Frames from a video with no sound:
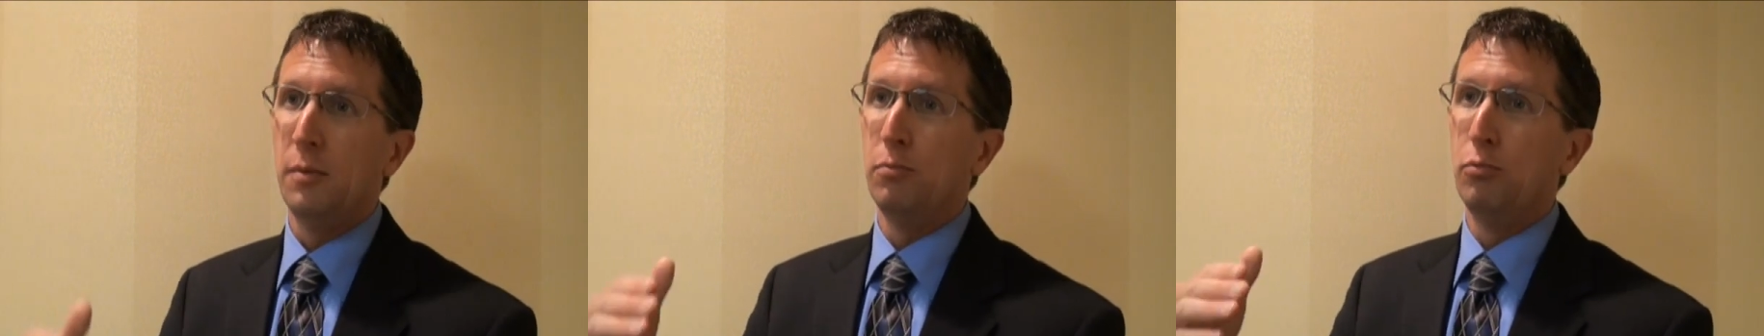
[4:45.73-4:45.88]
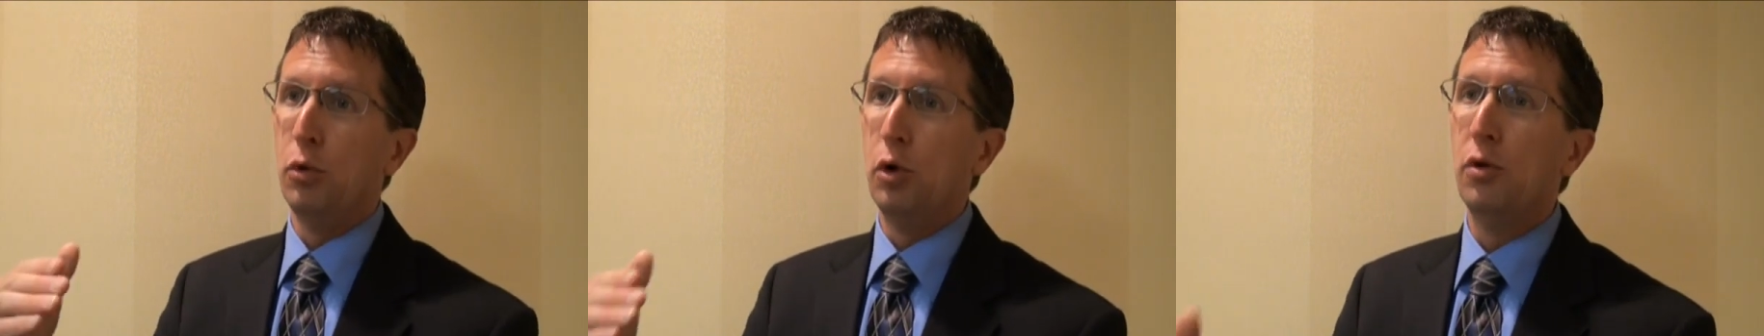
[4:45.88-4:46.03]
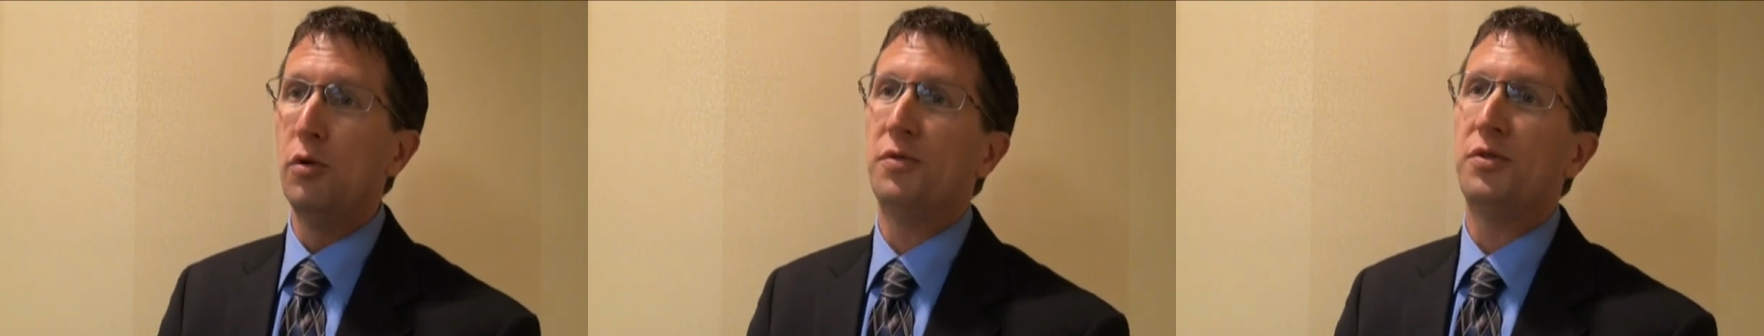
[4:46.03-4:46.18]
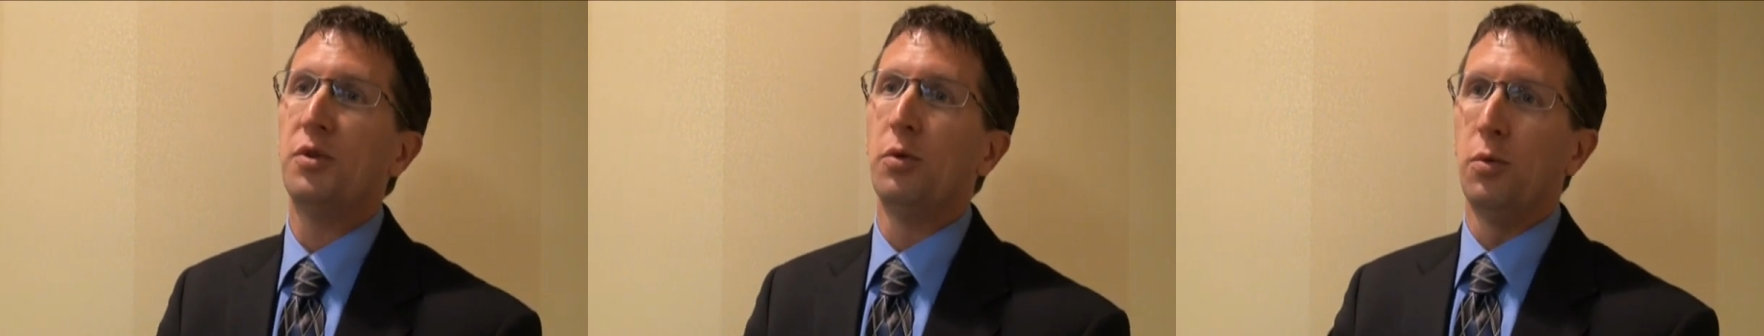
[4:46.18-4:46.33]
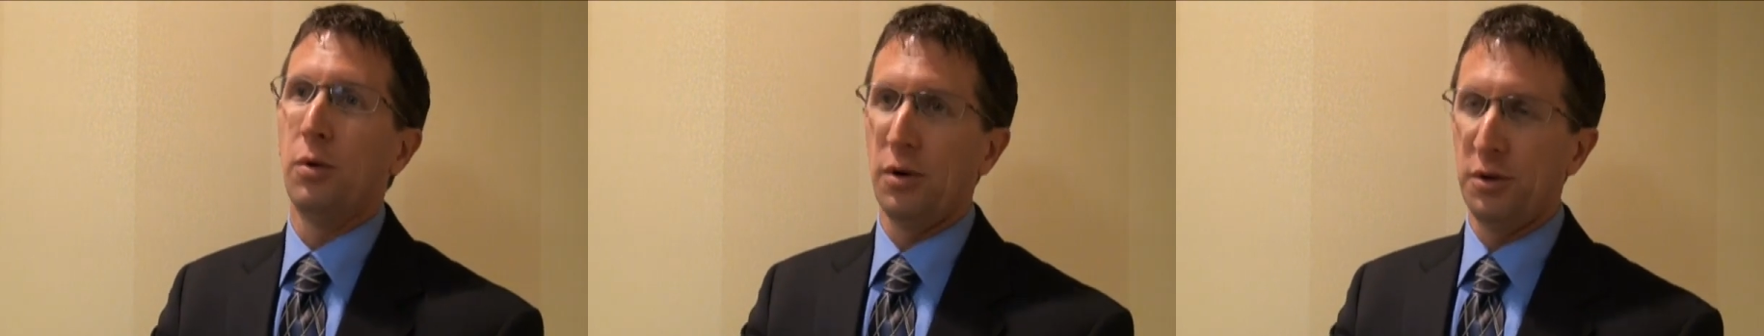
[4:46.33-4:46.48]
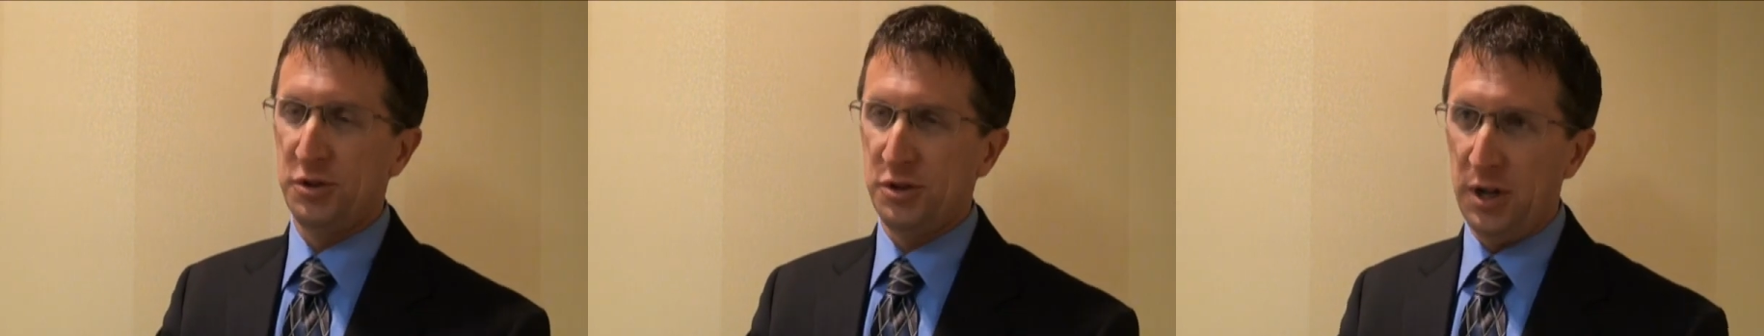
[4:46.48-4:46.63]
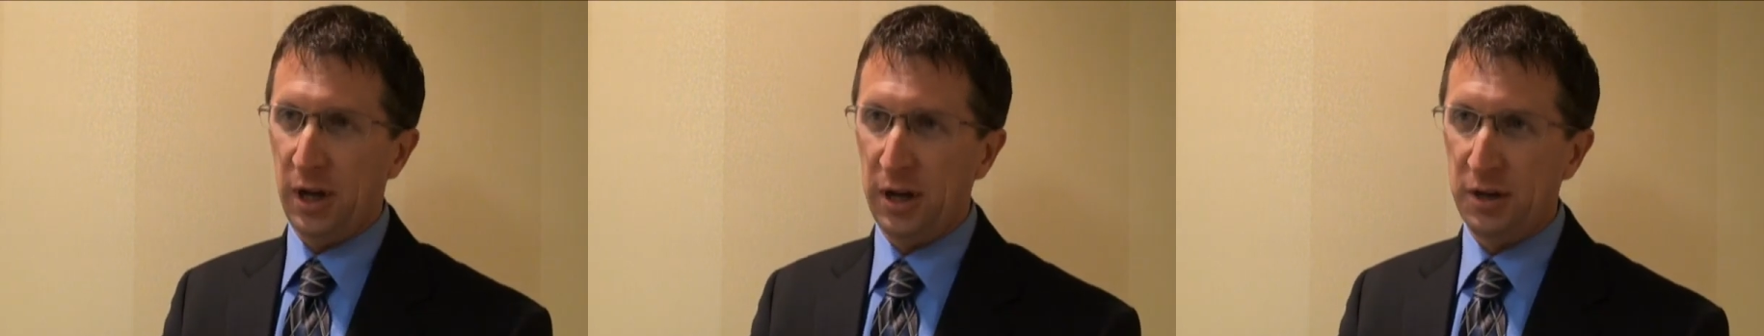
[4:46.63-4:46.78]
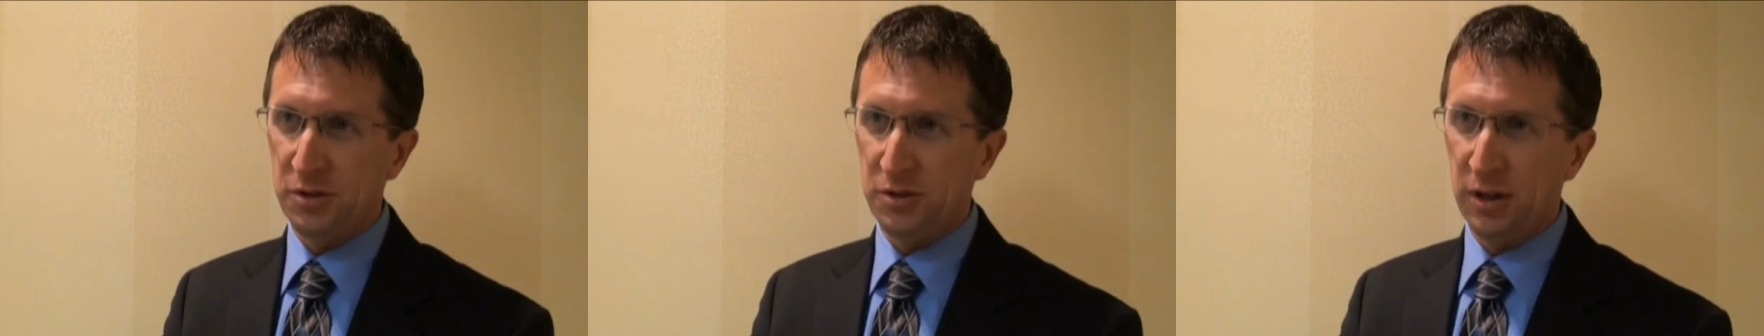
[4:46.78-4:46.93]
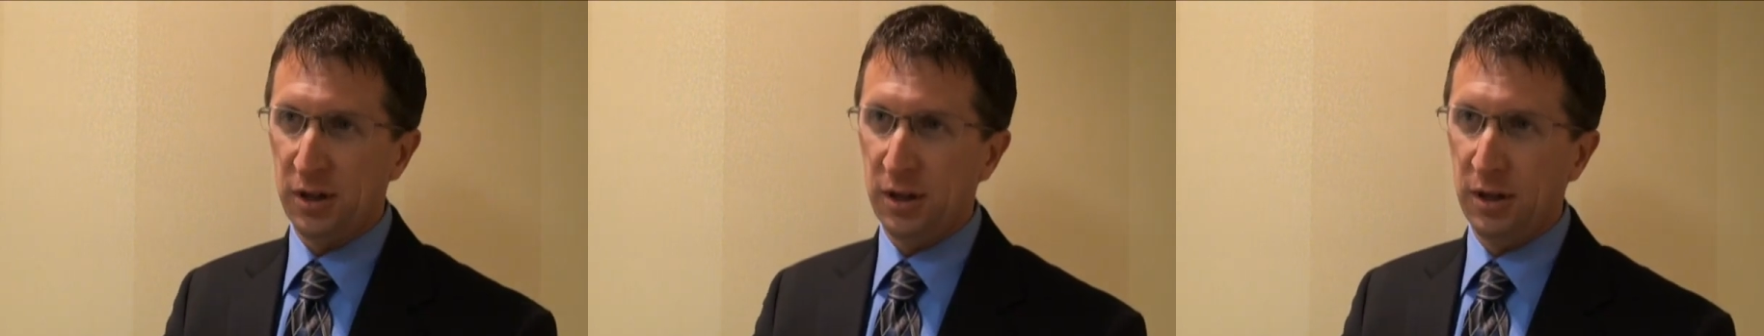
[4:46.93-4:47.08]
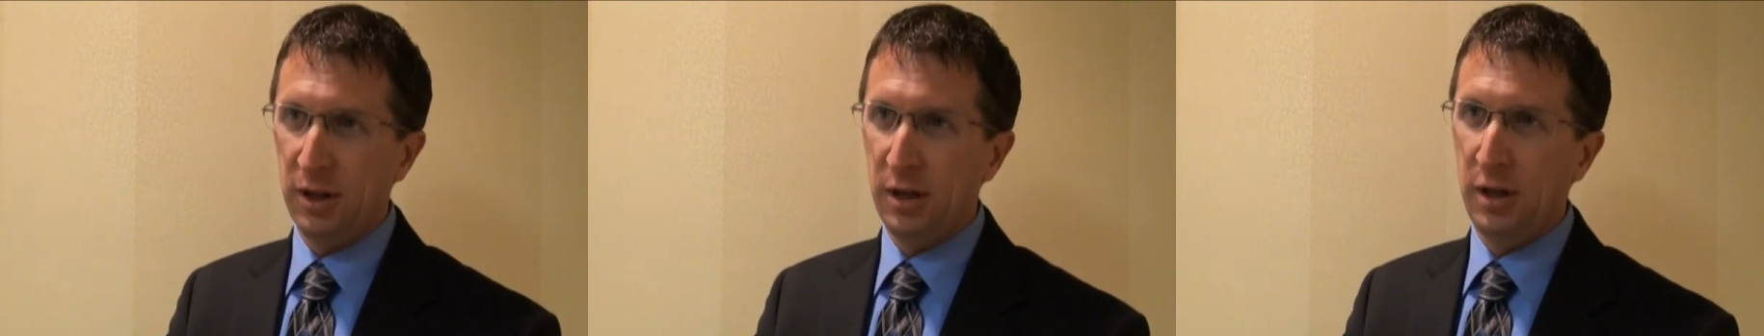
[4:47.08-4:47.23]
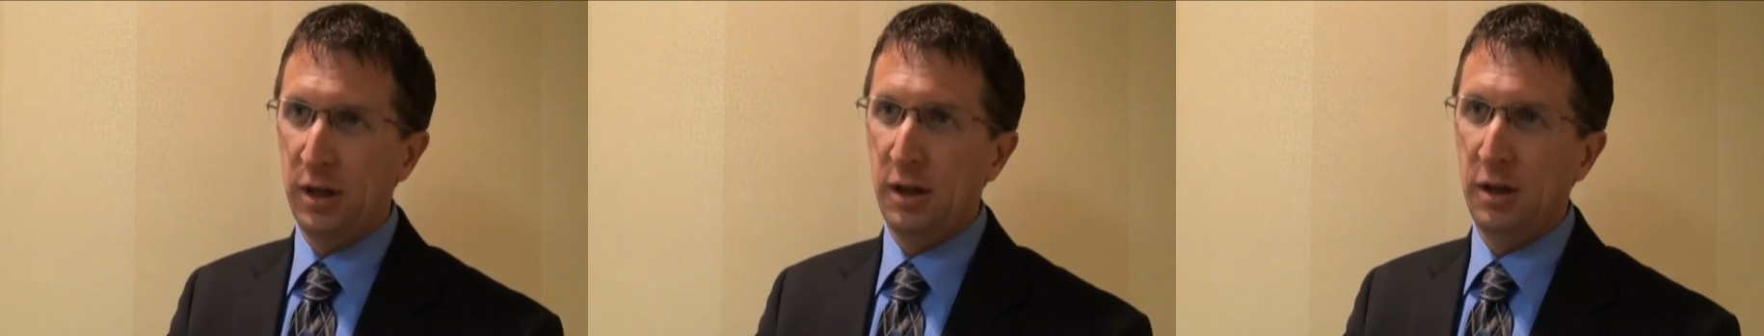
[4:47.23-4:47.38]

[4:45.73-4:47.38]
move toward changing